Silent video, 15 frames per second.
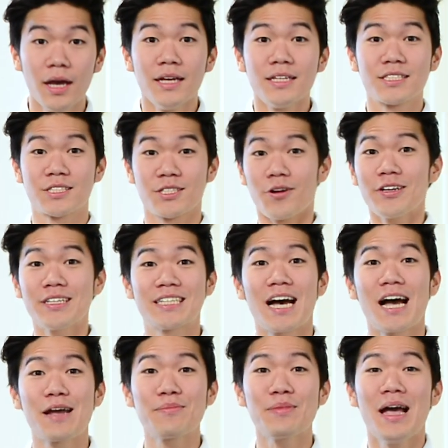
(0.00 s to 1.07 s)
Story
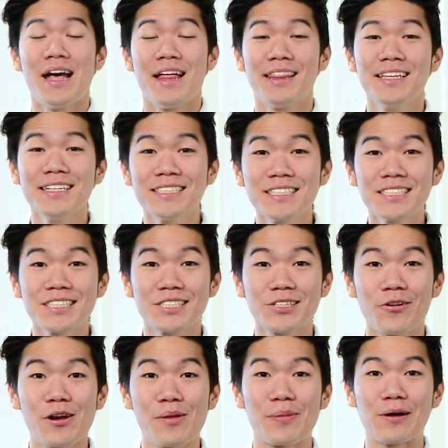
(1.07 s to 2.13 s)
time. This is a
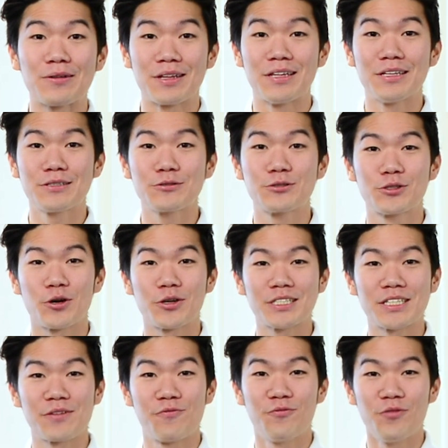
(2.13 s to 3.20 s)
story about little
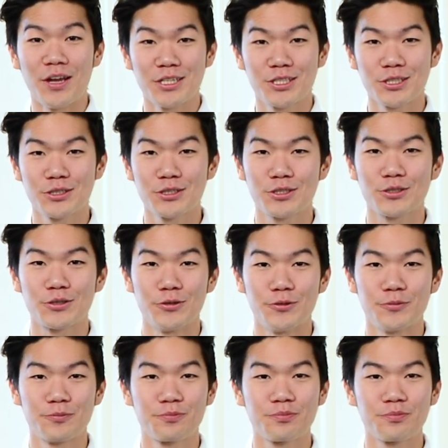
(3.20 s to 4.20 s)
Johnny's adventure to school.